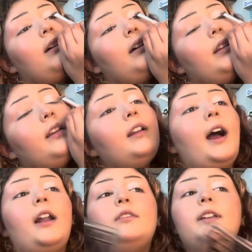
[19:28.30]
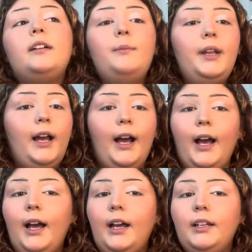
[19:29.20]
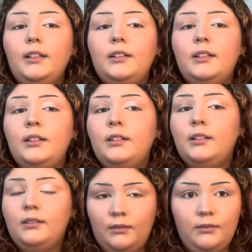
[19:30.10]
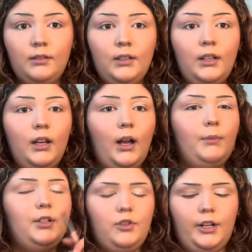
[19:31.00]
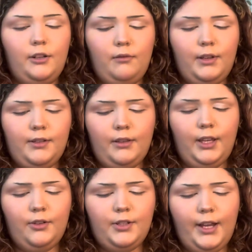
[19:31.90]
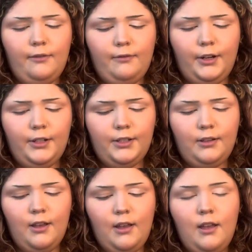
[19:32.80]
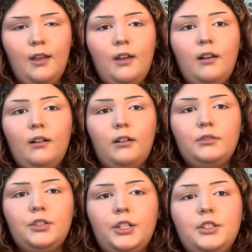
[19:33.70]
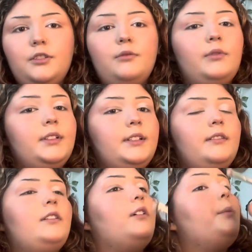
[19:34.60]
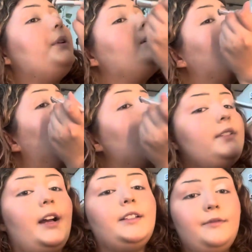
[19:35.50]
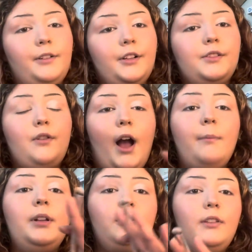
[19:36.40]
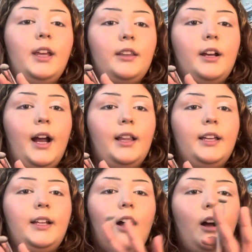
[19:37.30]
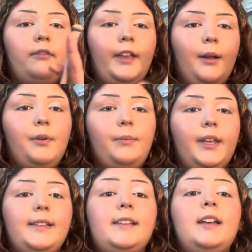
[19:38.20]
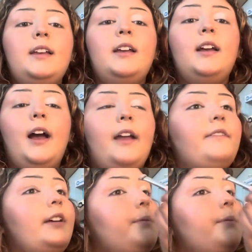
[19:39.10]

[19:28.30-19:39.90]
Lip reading: And then I don't think I'm gonna add, I'm gonna try to do this on the other side first, or should I just do one side? No, I'm gonna do both sides first. So I'm gonna do the other eyelid off camera because I feel like I'm